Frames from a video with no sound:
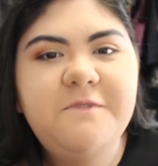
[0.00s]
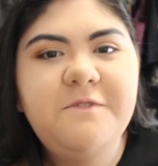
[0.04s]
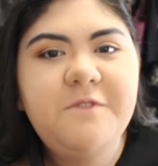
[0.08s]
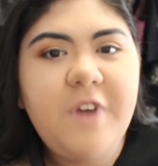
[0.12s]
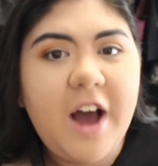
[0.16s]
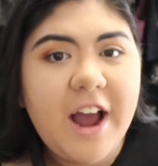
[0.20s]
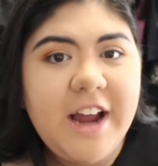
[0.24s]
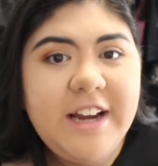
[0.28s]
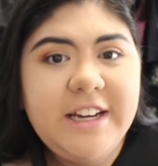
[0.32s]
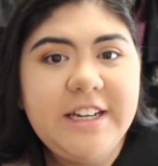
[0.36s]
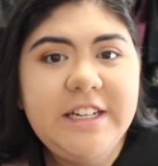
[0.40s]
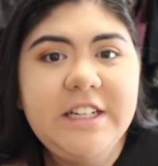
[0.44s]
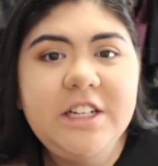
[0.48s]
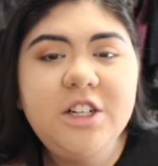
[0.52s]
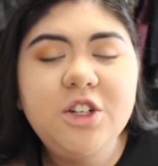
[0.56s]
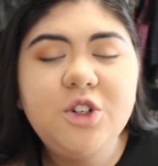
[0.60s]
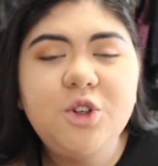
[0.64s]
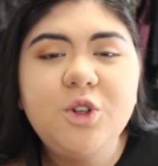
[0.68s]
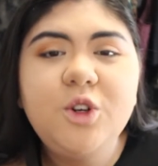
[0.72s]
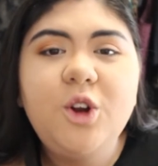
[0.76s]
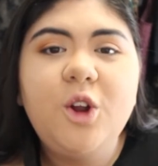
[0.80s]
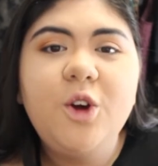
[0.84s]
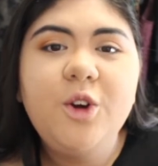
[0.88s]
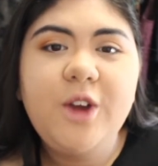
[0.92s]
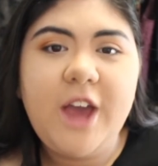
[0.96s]
Finding a
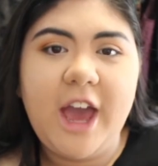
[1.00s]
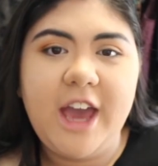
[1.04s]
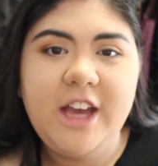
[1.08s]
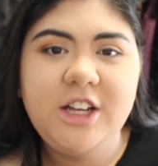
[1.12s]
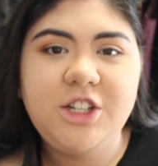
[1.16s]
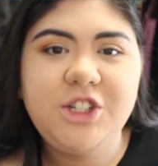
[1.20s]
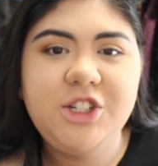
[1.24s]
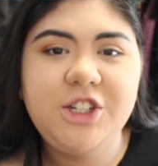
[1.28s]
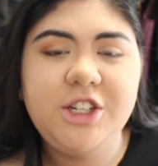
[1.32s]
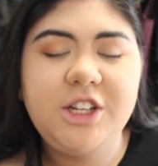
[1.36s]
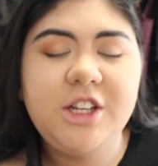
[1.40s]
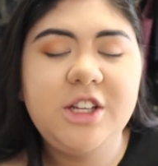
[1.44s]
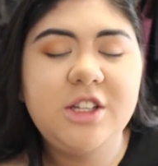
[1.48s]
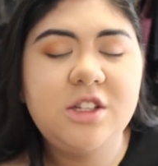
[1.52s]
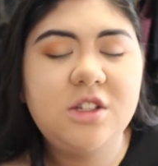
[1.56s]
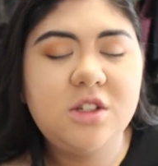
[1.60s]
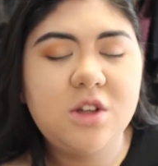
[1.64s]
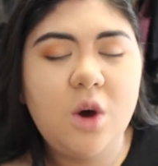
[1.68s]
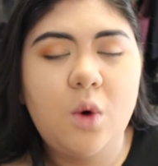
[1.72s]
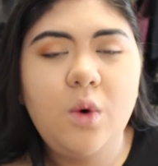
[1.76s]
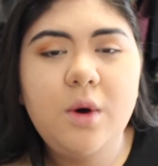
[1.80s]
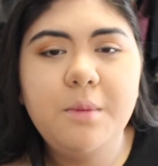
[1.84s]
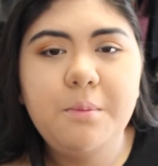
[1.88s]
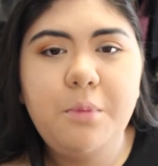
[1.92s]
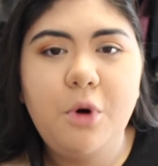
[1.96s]
good location is
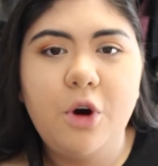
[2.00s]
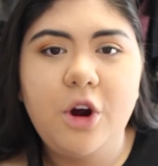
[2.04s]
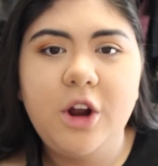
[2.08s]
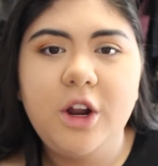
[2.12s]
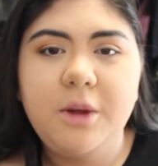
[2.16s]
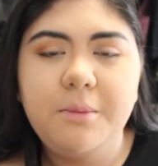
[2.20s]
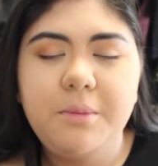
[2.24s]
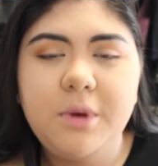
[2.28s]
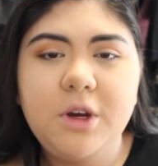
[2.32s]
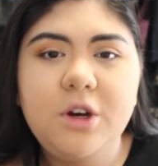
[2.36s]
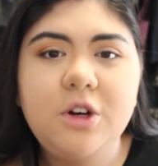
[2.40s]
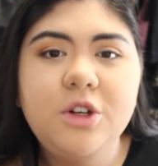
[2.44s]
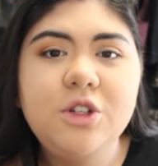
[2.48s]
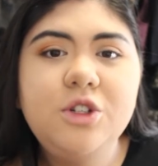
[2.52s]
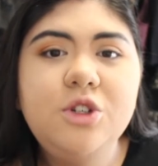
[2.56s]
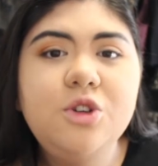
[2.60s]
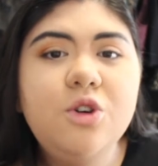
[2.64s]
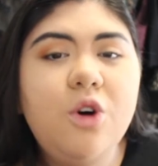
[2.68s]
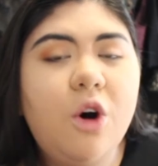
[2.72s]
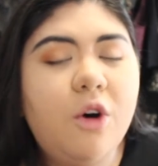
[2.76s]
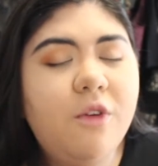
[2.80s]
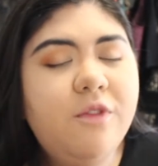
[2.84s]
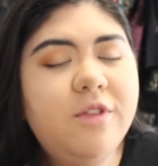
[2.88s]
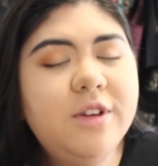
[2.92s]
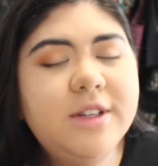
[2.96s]
so important because
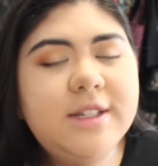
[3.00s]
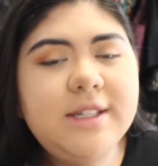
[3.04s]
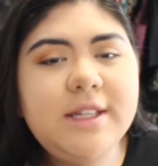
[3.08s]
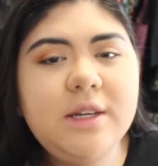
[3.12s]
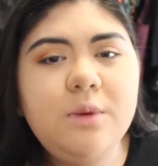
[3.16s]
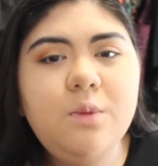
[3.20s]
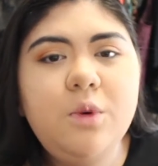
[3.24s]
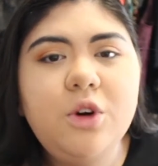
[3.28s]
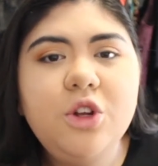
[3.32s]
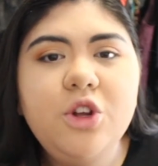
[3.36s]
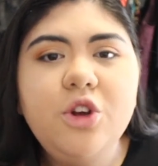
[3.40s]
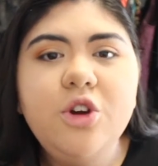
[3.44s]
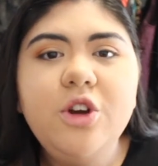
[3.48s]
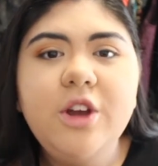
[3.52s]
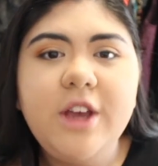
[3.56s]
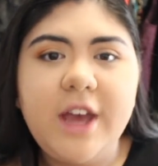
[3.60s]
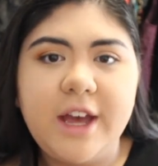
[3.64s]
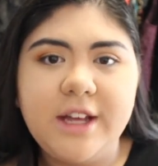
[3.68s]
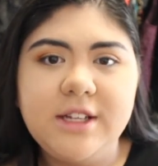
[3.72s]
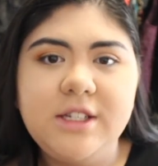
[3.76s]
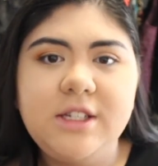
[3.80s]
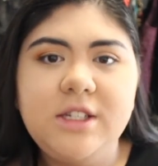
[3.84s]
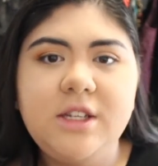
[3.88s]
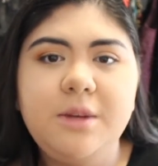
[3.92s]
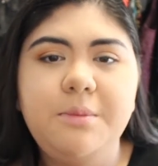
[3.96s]
you obviously want your
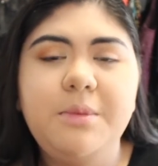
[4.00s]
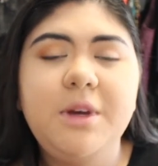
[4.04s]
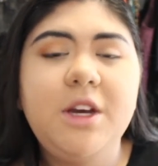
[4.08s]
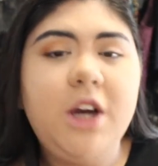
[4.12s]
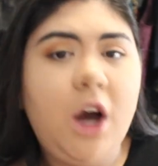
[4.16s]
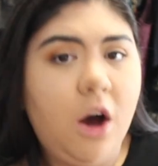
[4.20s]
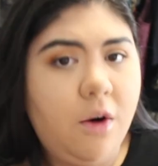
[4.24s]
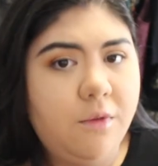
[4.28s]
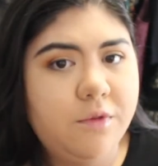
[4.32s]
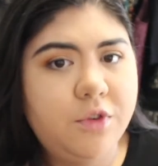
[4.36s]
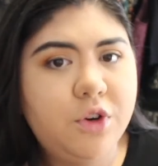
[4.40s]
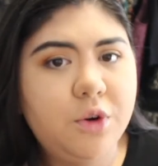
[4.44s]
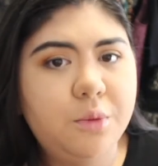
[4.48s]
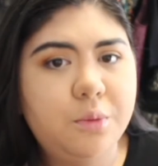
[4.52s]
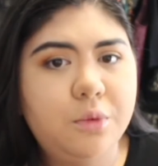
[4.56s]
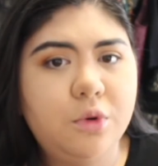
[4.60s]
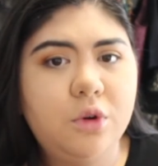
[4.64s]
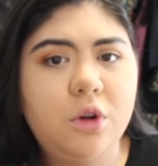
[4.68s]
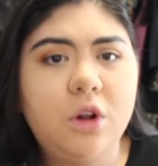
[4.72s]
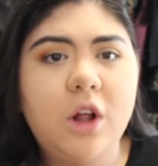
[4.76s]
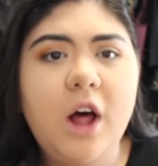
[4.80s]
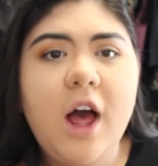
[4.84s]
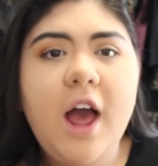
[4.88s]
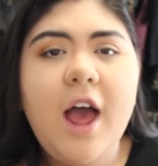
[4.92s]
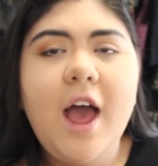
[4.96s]
guests to be
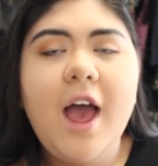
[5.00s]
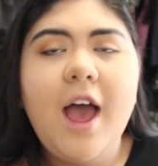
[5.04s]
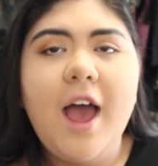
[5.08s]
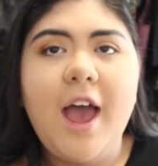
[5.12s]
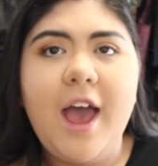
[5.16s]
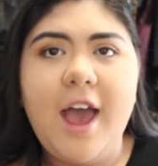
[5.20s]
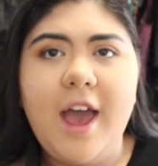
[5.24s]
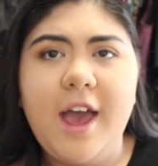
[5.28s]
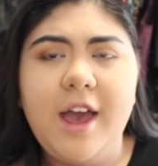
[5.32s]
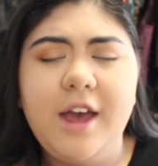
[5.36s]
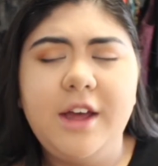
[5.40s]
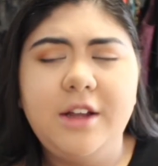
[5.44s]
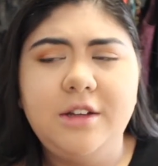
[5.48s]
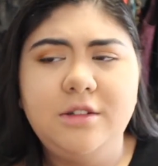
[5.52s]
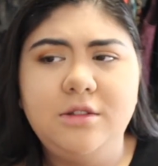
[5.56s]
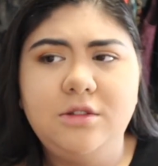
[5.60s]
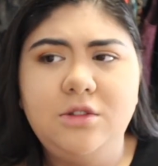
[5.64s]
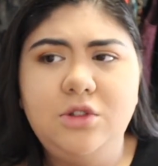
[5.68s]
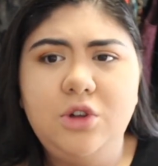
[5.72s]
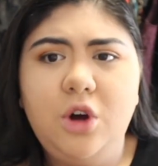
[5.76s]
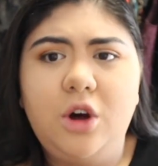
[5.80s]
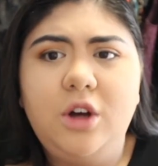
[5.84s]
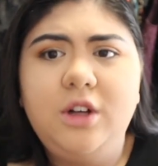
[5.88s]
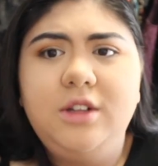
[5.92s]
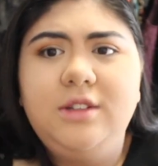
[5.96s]
comfortable
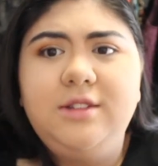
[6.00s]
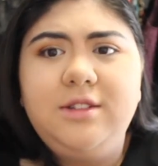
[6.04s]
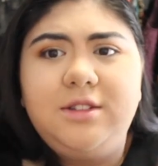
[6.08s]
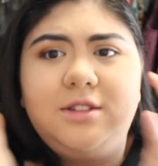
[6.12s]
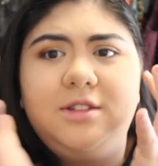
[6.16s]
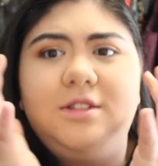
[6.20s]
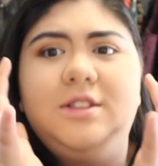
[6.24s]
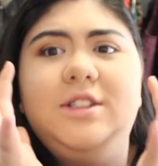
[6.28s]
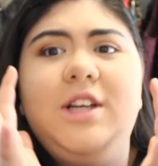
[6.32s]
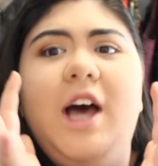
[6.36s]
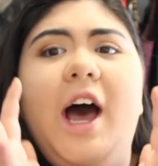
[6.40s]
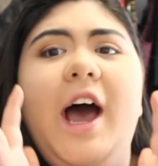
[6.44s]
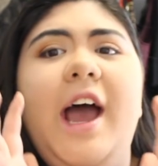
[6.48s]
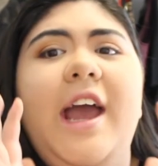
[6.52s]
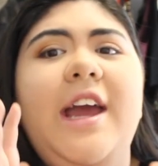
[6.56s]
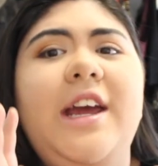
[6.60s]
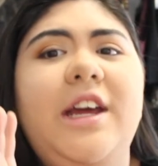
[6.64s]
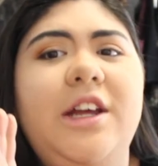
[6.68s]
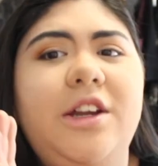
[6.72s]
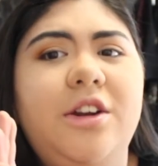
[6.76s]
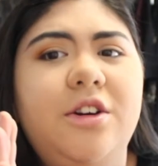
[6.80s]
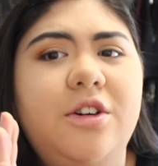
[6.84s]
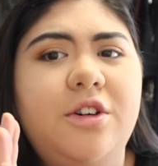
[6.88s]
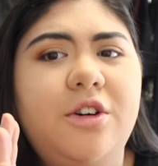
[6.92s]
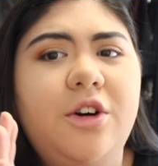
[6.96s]
and not tight
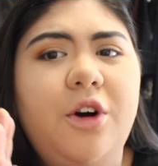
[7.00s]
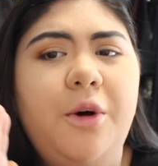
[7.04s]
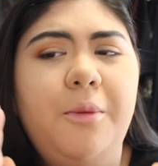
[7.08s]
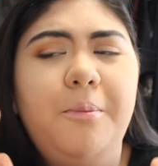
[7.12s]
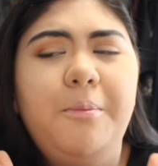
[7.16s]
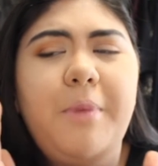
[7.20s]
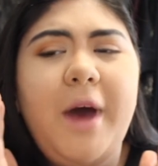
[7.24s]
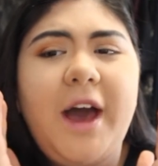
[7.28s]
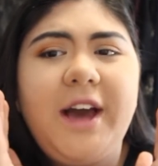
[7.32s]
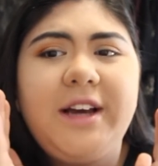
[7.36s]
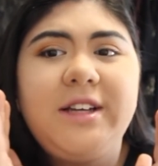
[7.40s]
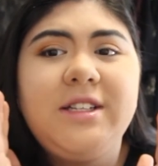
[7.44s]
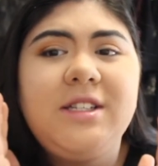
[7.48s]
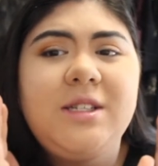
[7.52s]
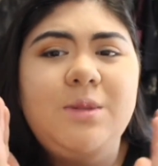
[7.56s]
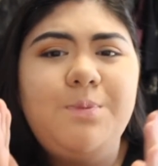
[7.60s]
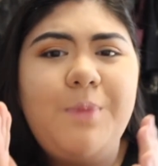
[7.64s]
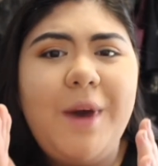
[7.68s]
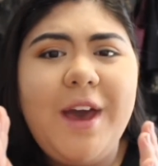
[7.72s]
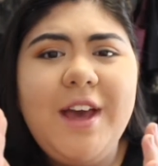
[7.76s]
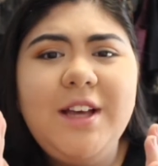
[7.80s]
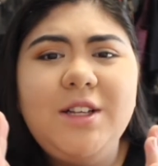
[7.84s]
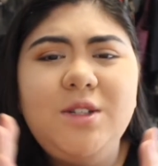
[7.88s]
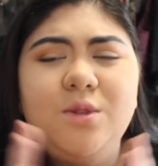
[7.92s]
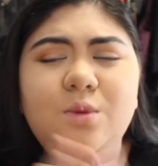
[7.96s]
in a compact
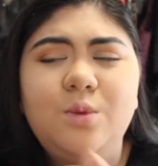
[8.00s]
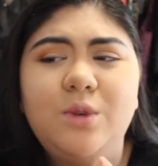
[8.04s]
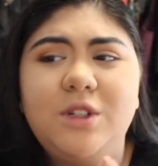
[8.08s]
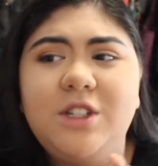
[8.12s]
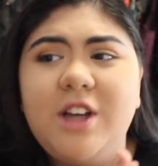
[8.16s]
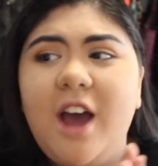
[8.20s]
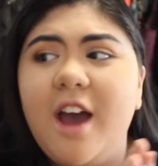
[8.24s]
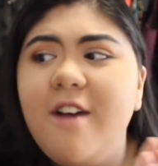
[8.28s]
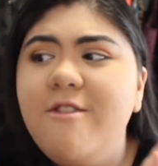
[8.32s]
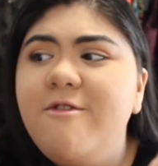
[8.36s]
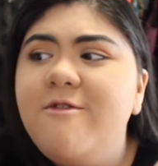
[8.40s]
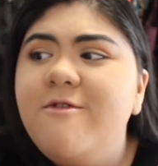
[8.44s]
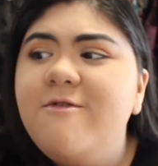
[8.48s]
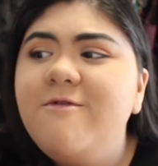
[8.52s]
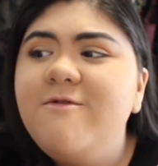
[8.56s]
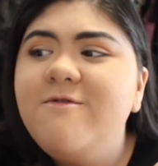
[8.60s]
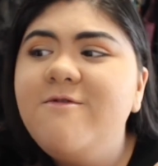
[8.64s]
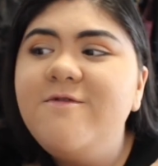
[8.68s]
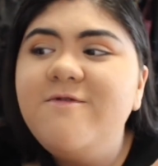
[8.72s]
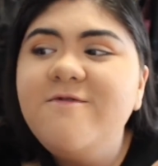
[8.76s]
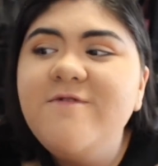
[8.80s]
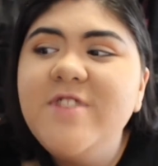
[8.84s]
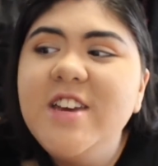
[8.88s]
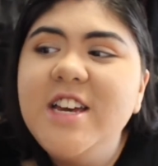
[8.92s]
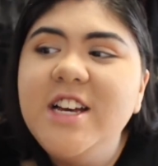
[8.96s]
space, which I
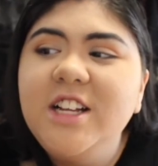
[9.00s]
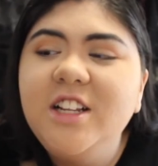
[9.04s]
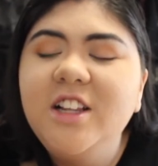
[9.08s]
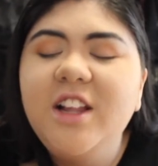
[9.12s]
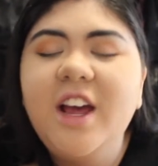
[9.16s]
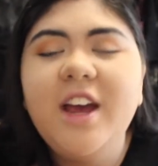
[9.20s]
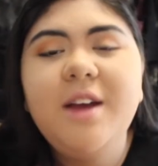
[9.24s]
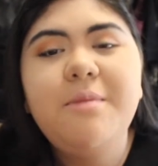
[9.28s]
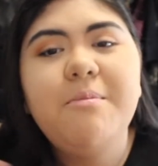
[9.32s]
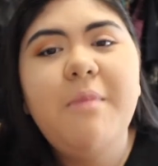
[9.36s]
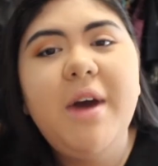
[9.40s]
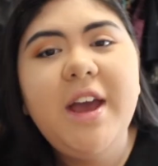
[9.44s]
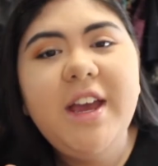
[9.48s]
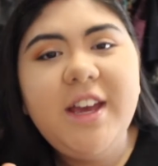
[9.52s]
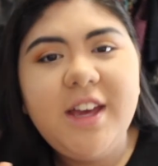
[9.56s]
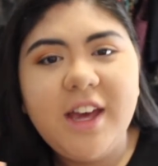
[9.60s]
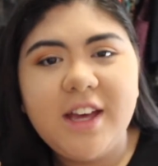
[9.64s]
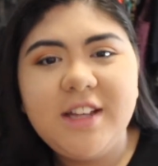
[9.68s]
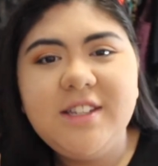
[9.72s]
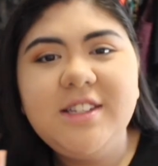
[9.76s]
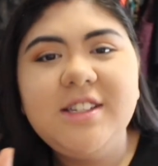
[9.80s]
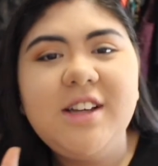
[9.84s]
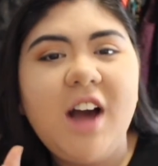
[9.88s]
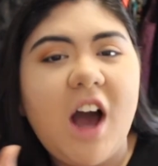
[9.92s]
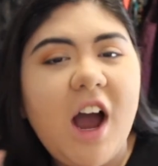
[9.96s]
feel like my
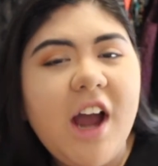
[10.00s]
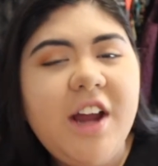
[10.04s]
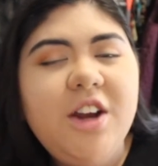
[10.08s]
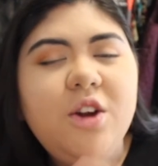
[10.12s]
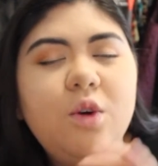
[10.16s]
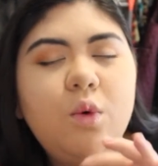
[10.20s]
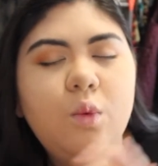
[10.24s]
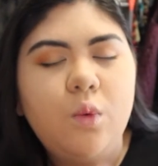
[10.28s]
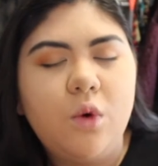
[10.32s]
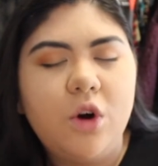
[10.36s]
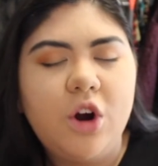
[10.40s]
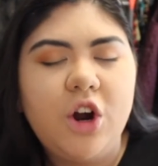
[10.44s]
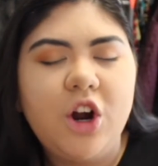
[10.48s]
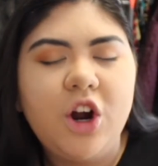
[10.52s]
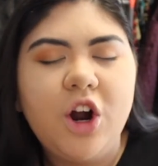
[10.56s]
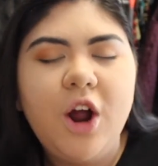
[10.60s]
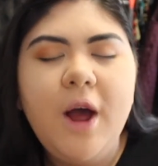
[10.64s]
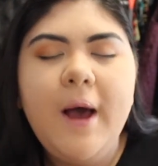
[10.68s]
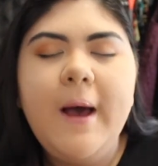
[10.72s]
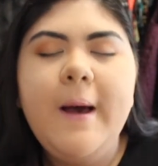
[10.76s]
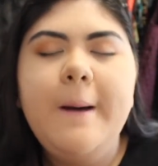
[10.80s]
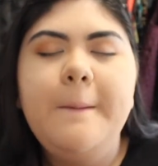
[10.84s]
guests kind of were,